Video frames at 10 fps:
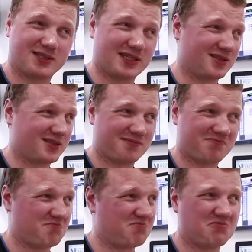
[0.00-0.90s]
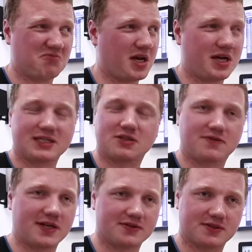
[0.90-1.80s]
since early
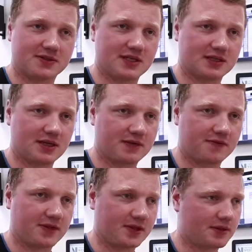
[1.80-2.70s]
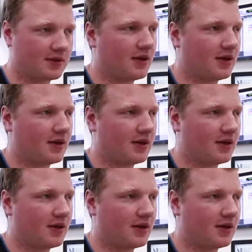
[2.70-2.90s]
2000s, that kind of thing.